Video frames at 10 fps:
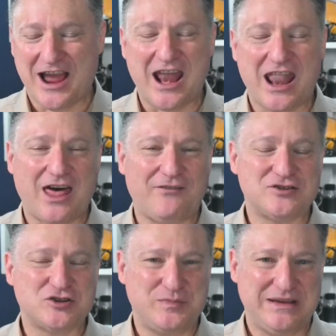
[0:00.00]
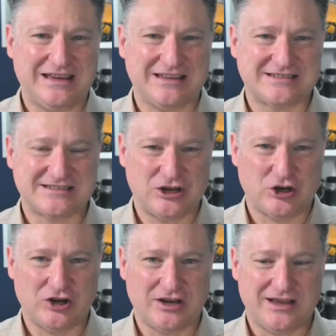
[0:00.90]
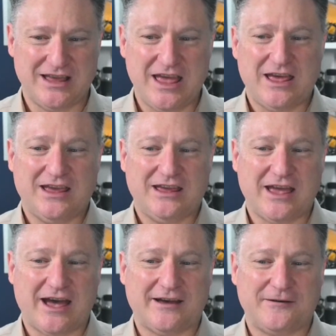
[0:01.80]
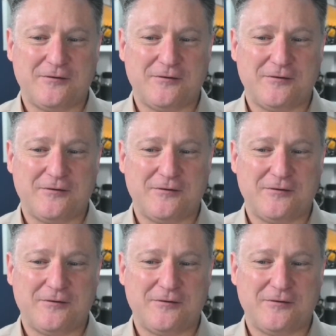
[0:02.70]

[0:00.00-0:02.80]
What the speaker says: I'd love to be considered. Yeah,